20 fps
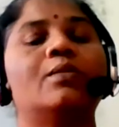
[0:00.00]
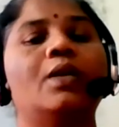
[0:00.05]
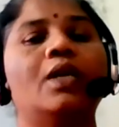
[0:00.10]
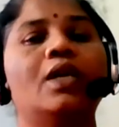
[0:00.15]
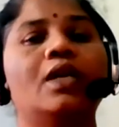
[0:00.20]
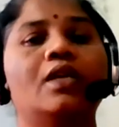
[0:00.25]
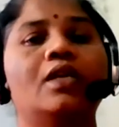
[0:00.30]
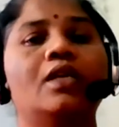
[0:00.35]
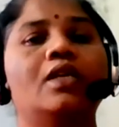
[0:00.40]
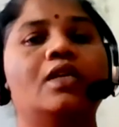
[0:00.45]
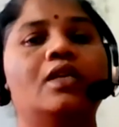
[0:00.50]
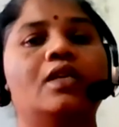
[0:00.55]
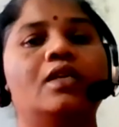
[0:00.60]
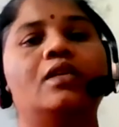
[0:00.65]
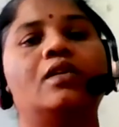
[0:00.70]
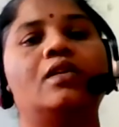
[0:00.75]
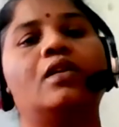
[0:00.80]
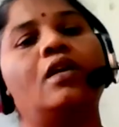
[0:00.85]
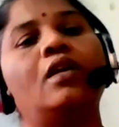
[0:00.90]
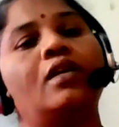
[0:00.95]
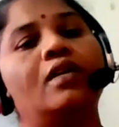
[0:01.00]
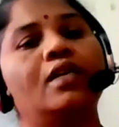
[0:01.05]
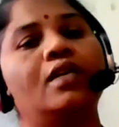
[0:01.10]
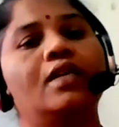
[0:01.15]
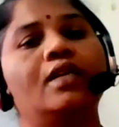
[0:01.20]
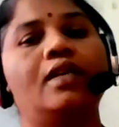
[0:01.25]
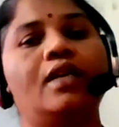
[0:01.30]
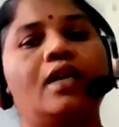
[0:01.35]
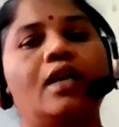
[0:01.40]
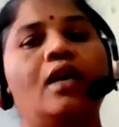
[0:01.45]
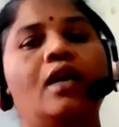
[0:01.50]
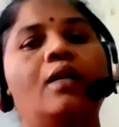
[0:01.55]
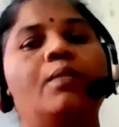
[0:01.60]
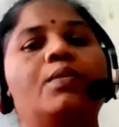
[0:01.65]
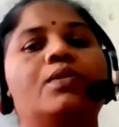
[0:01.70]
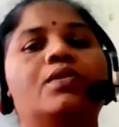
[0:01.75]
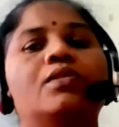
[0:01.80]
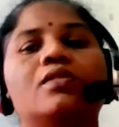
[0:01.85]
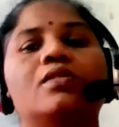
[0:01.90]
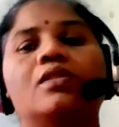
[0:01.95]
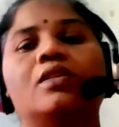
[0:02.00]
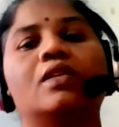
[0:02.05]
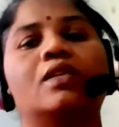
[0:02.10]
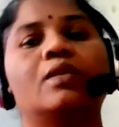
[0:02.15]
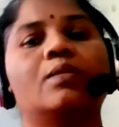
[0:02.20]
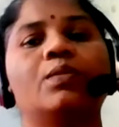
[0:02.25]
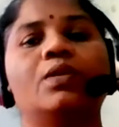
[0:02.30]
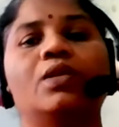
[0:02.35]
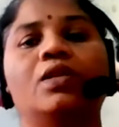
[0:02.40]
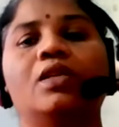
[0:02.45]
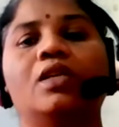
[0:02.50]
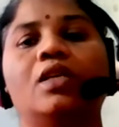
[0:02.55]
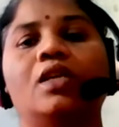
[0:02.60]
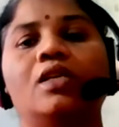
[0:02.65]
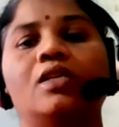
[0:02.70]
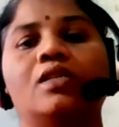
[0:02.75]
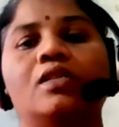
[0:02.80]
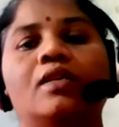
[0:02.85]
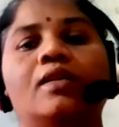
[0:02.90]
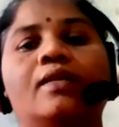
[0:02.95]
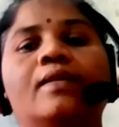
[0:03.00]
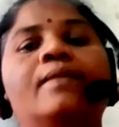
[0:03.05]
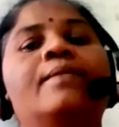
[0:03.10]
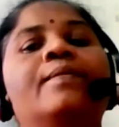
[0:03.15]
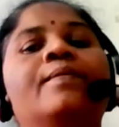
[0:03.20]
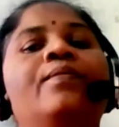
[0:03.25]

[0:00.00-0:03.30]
But in intrapersonal communication,